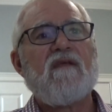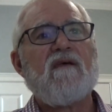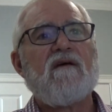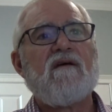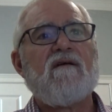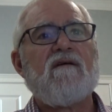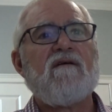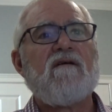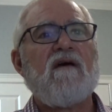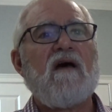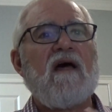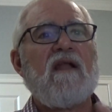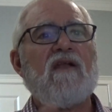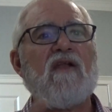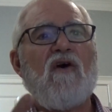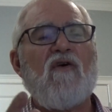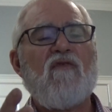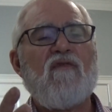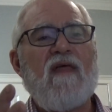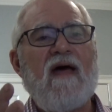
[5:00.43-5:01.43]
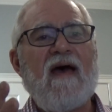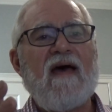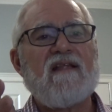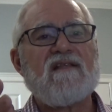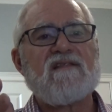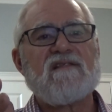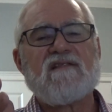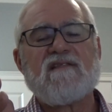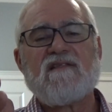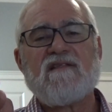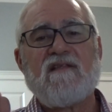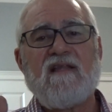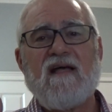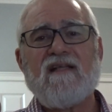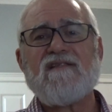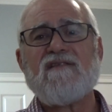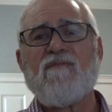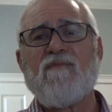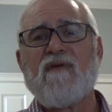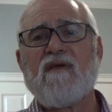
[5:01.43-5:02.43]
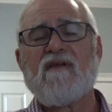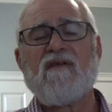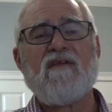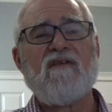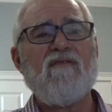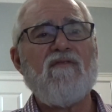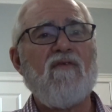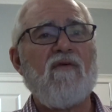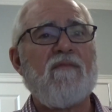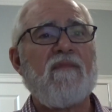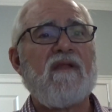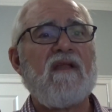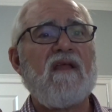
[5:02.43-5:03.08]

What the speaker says: I know that's a big deal. I mean,